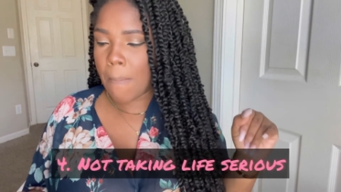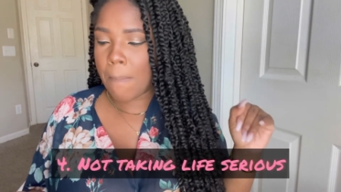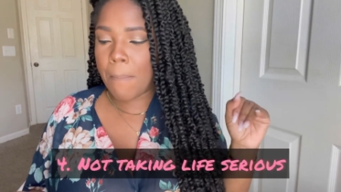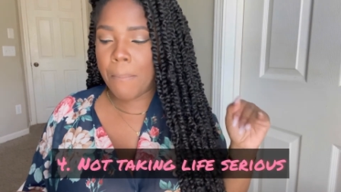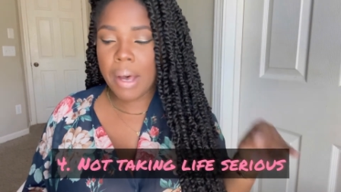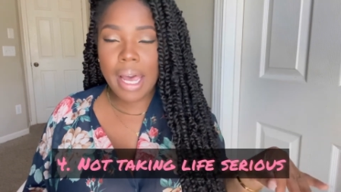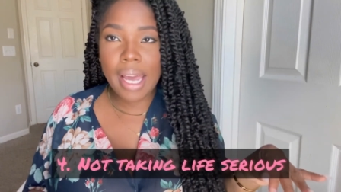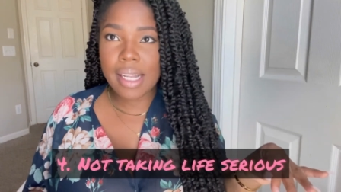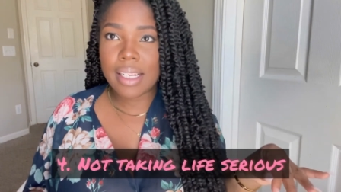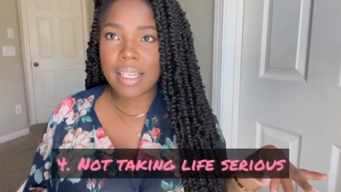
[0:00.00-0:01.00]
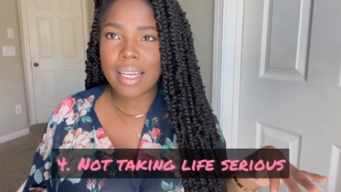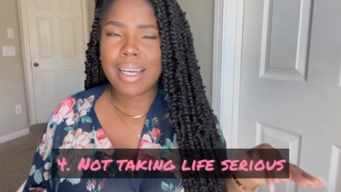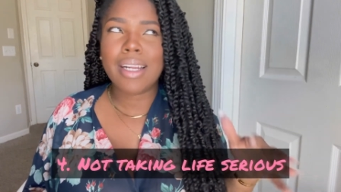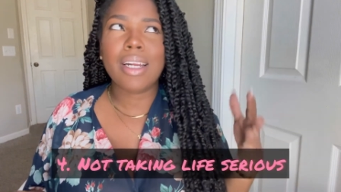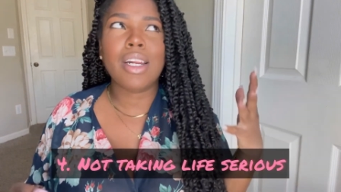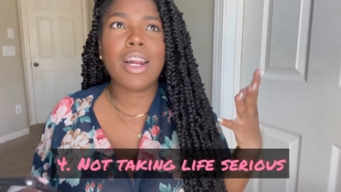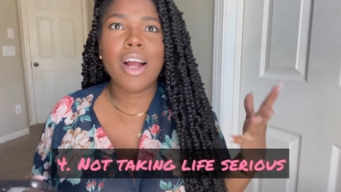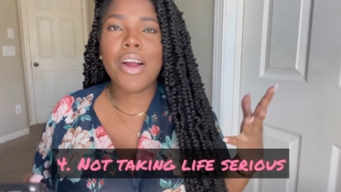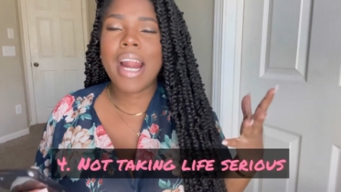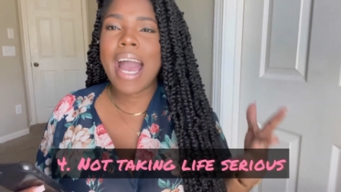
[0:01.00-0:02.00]
But
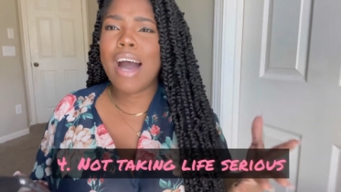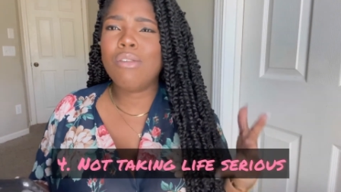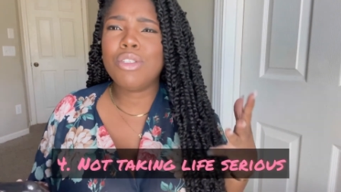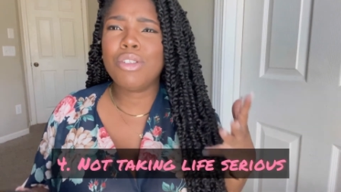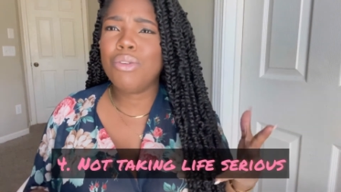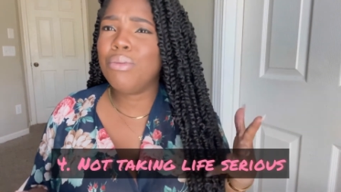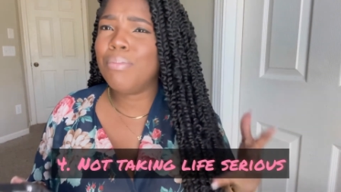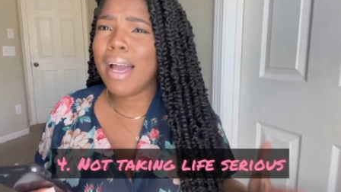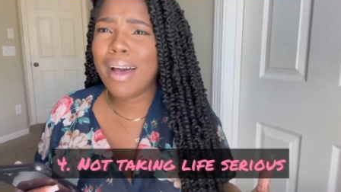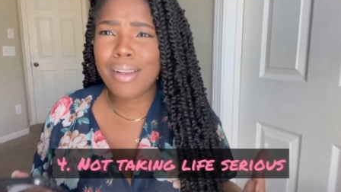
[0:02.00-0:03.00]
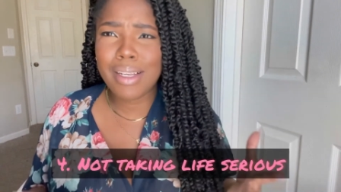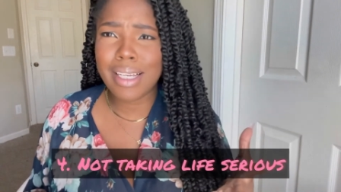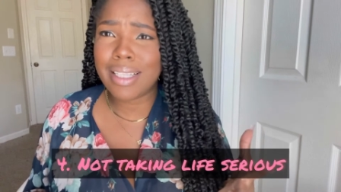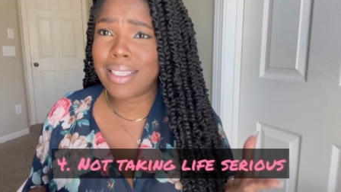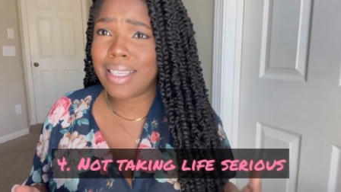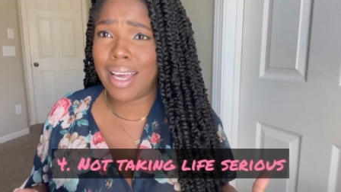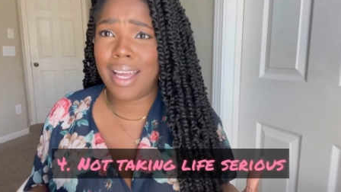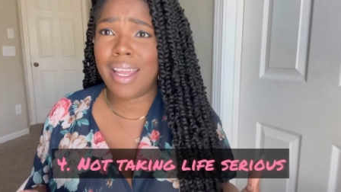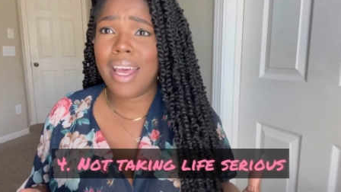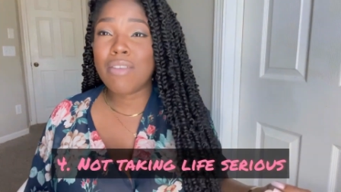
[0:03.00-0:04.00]
learn how to balance it.